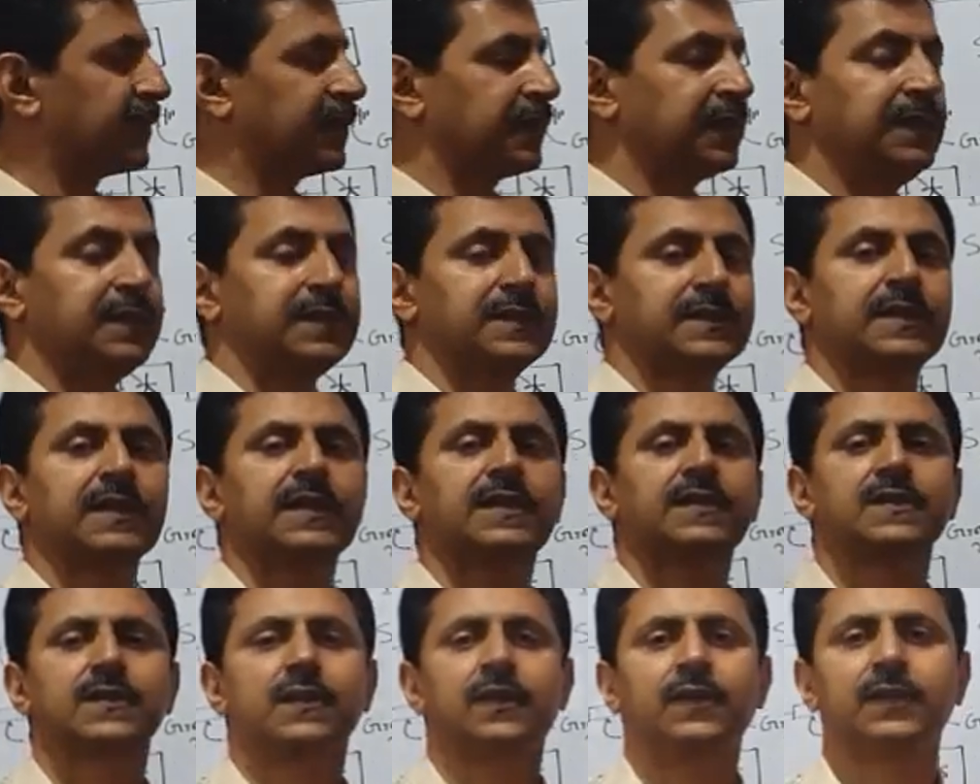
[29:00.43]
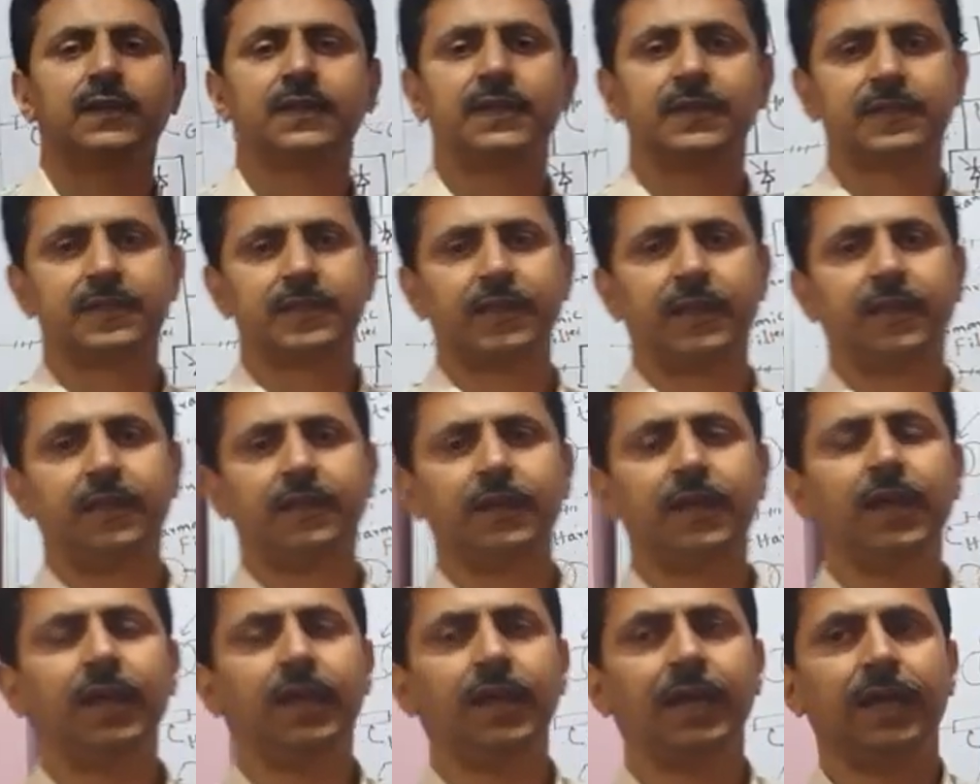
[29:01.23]
3, 6 on this side.
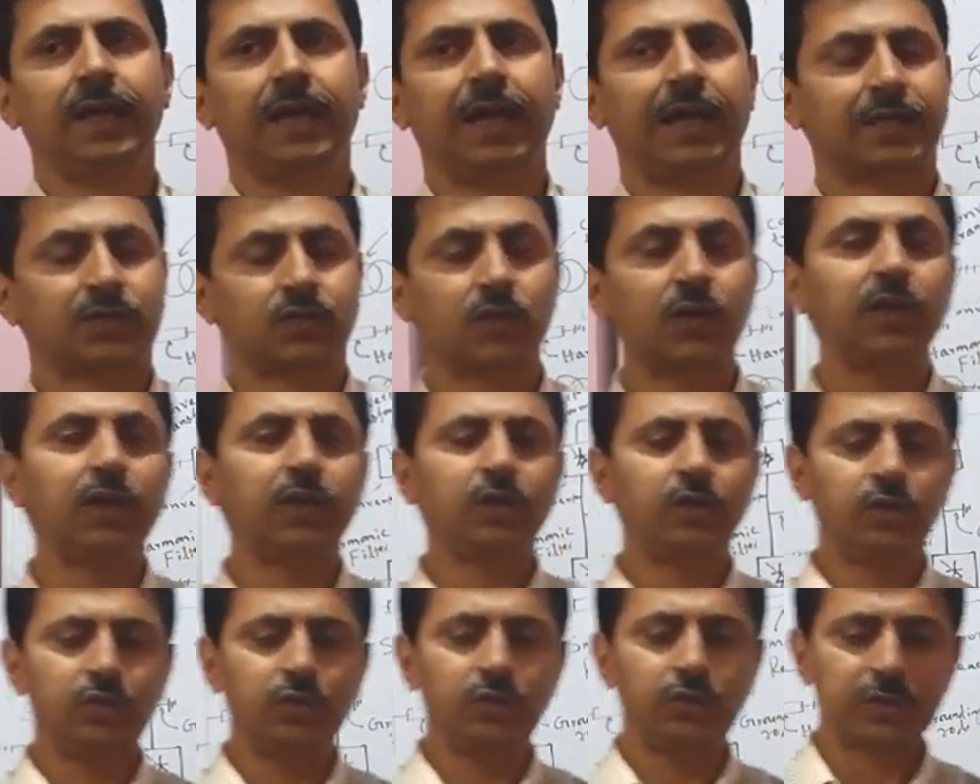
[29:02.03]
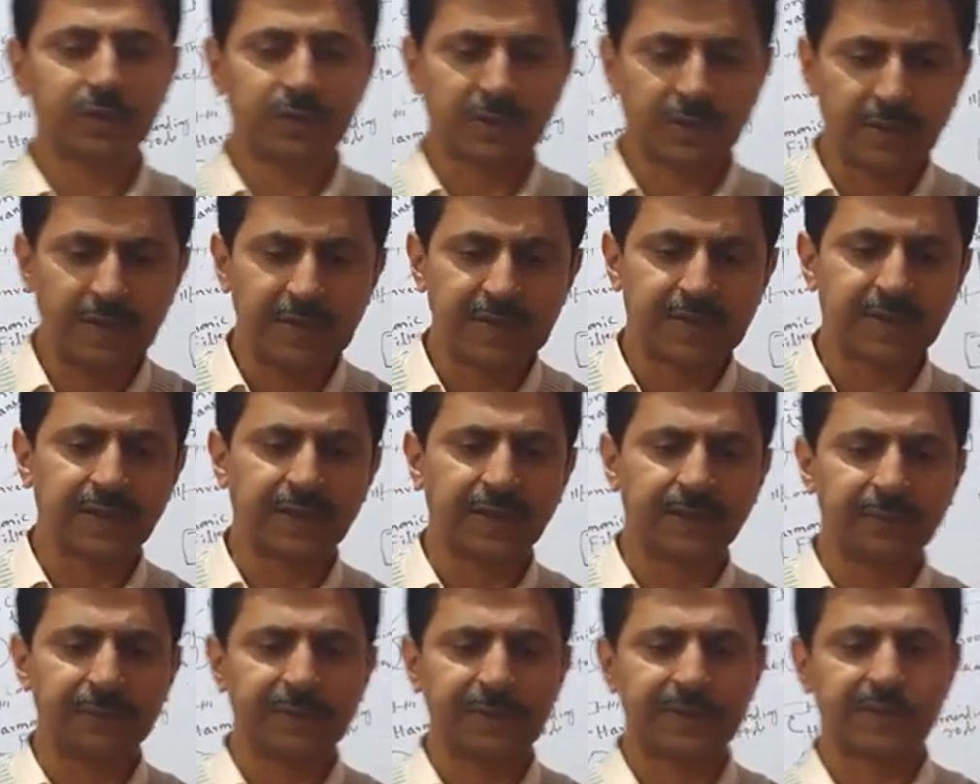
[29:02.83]
Actually, you use 3
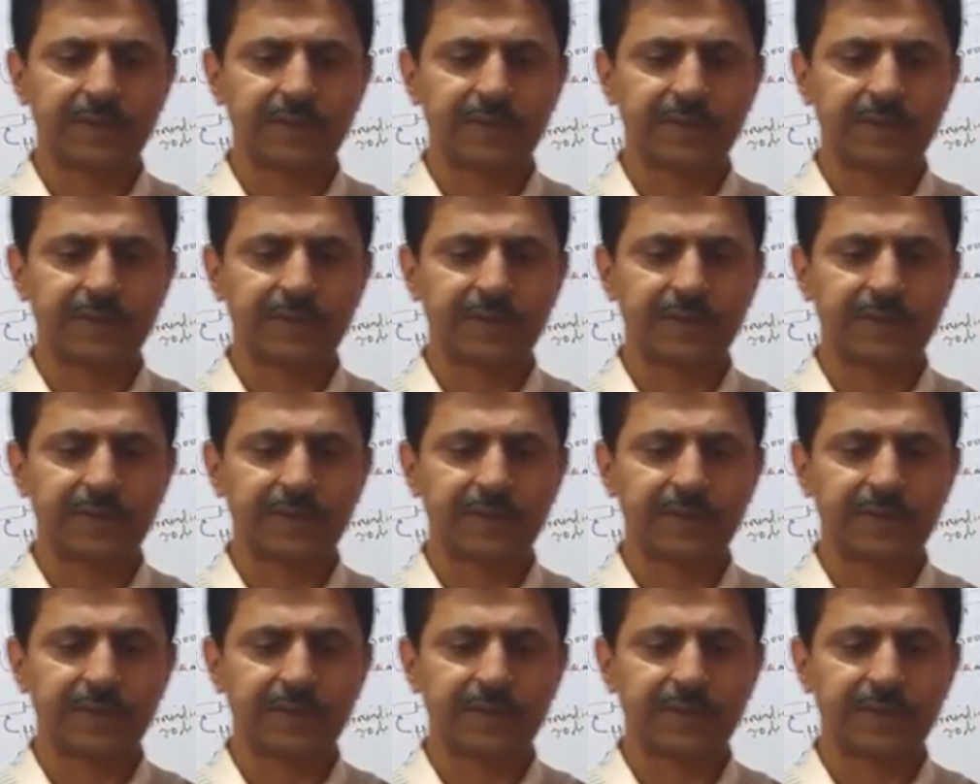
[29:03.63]
single phase